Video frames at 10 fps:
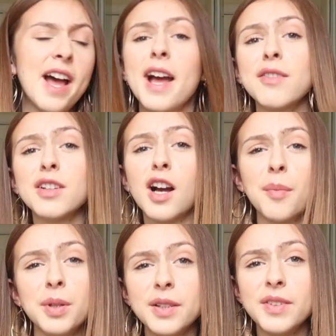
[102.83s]
have a
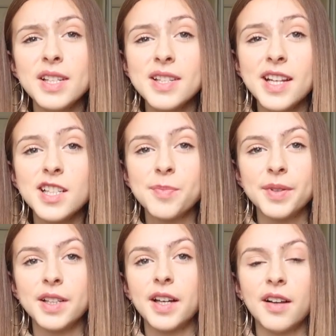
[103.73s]
couple of these things,
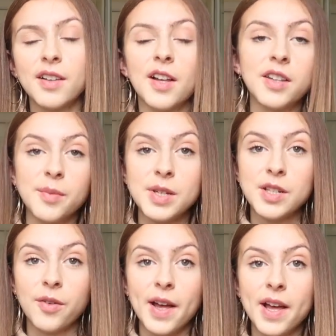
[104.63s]
but a lot of them I
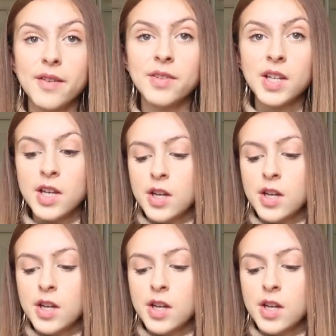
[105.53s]
don't have.